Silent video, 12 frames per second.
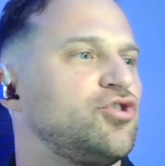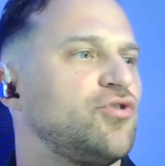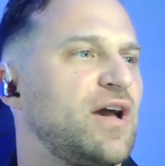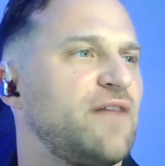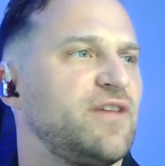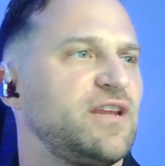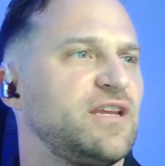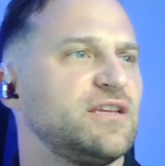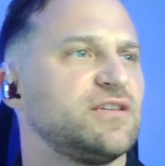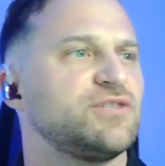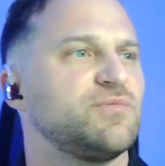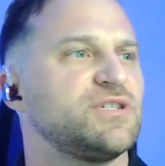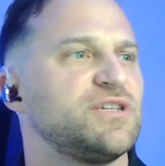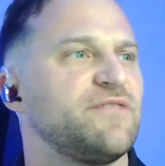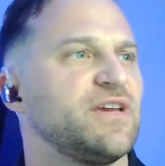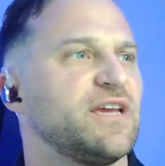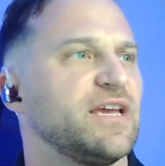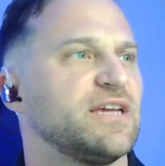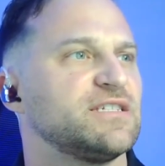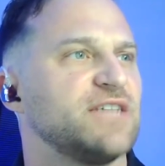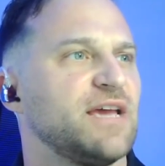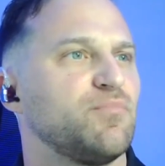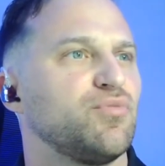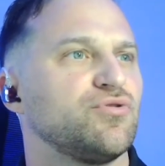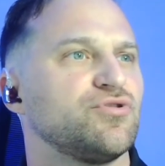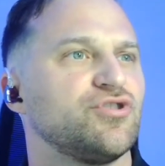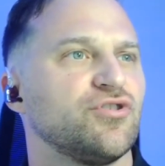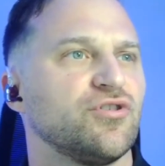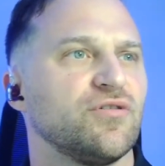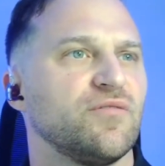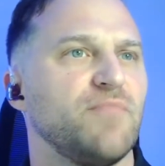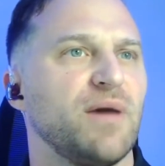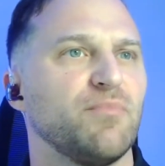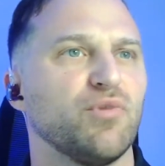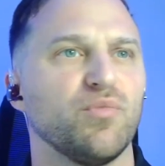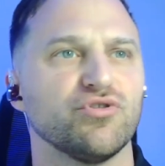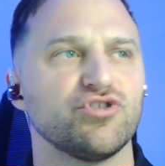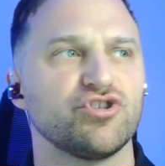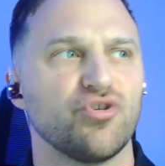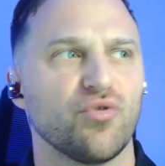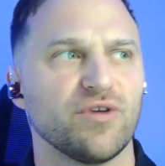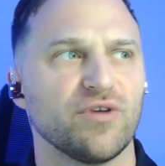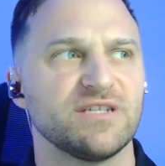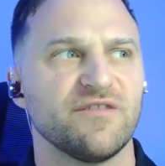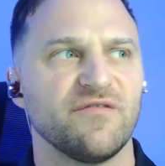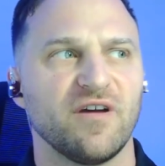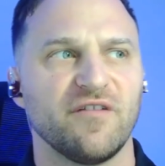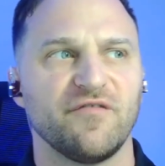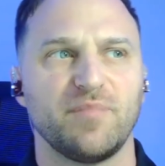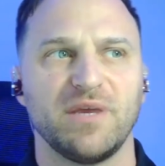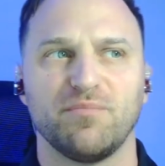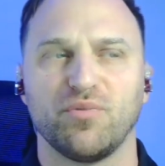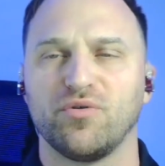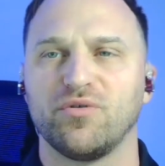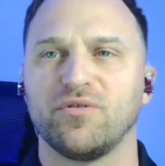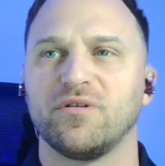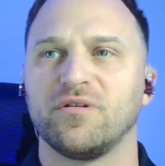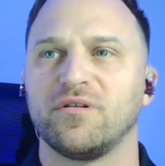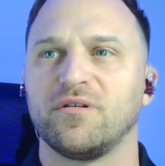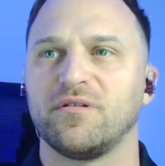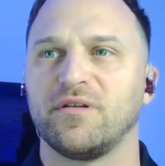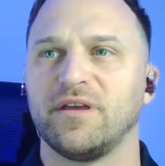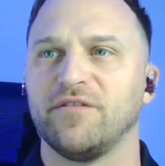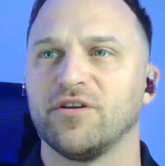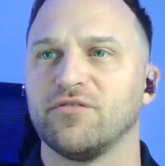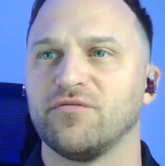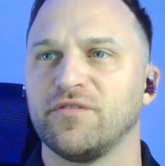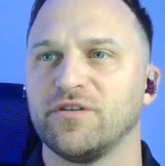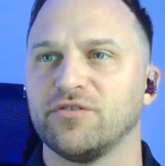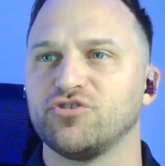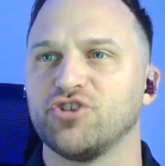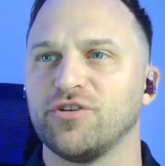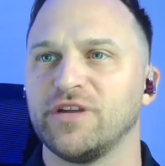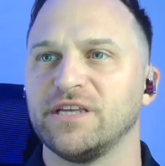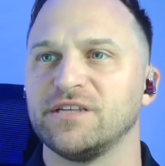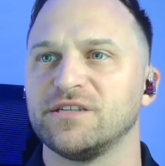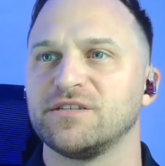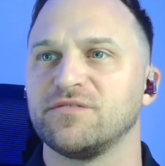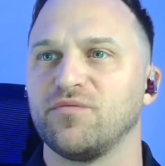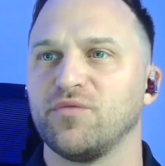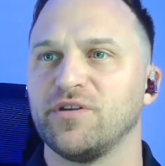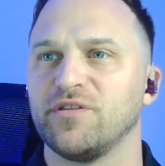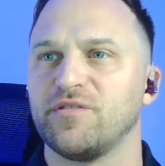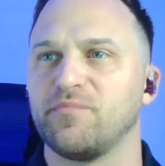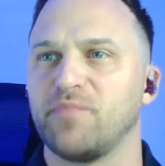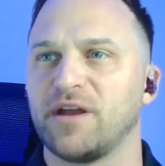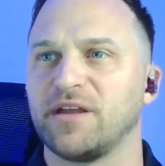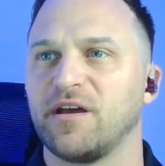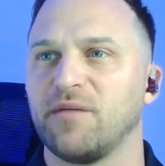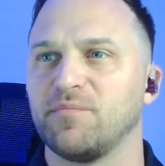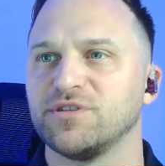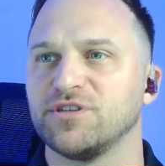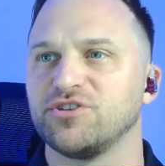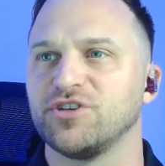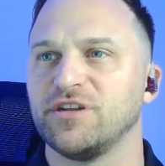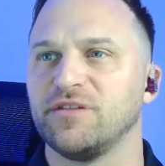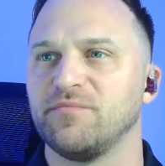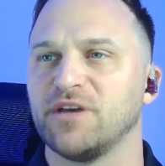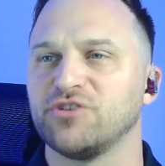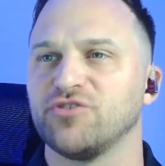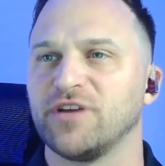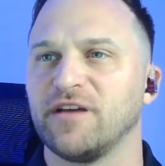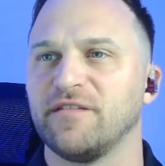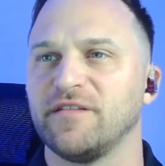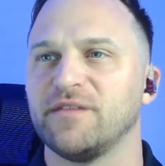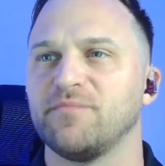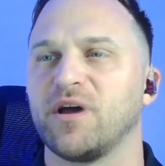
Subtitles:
Do you have any specific examples or memorable stories of people and their journeys with body composition and measuring on the